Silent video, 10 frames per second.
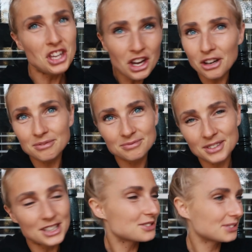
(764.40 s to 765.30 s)
Yeah,
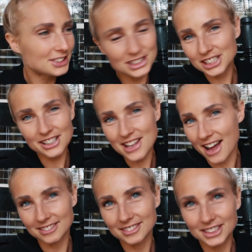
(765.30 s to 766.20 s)
I just wanted to share that
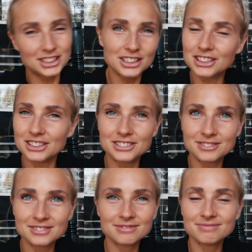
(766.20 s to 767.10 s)
and show you
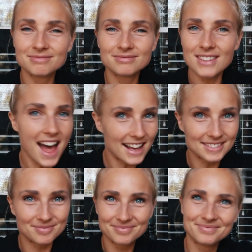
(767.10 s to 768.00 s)

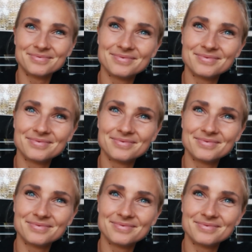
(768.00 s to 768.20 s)
that.